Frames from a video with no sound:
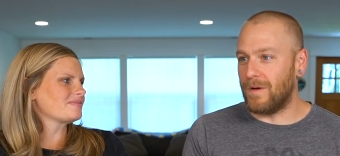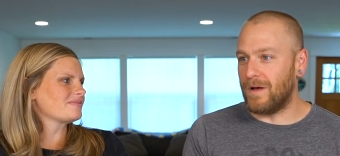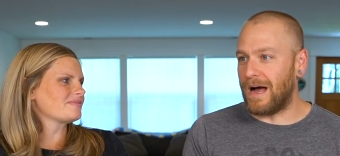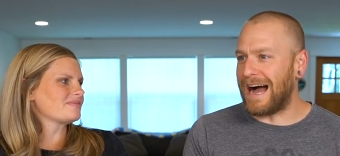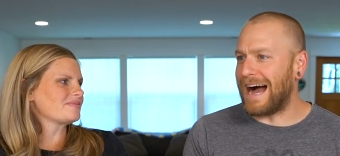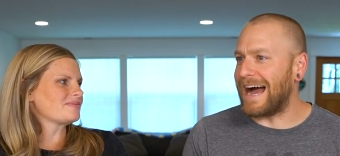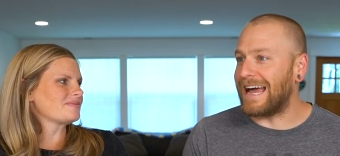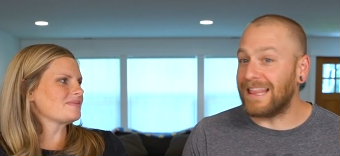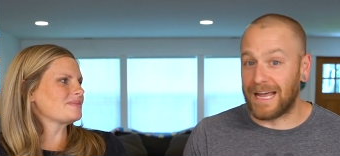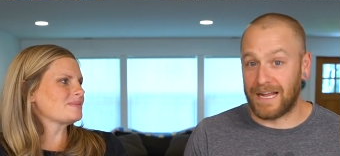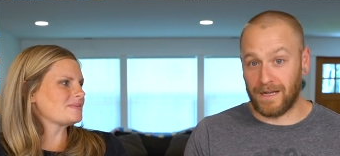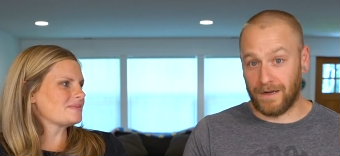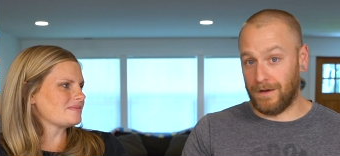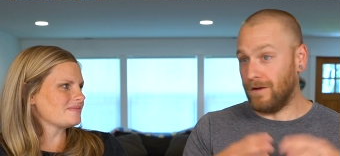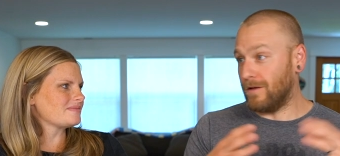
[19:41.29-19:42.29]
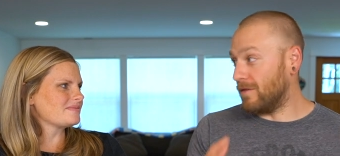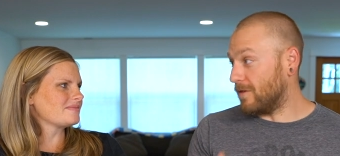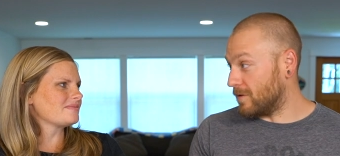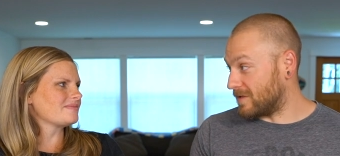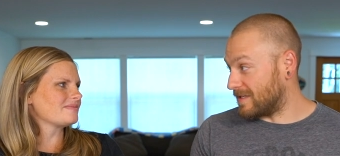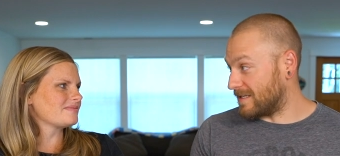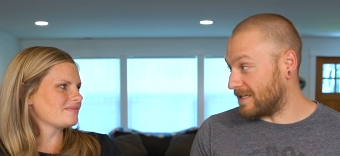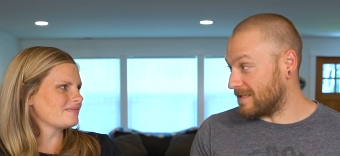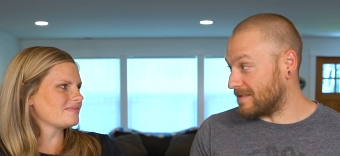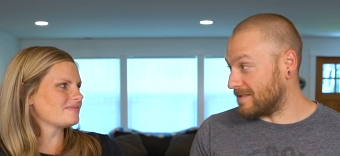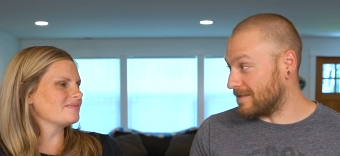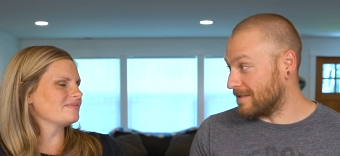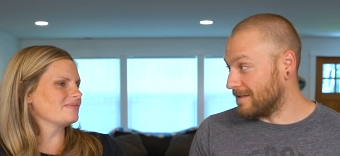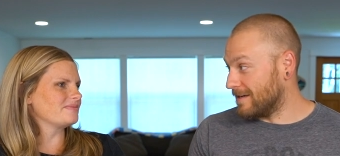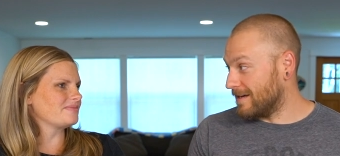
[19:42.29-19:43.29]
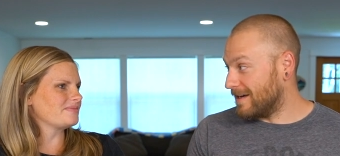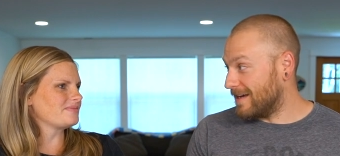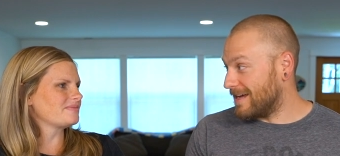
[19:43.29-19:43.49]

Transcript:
Speaker 1: highlighting those sins. Mm-hmm.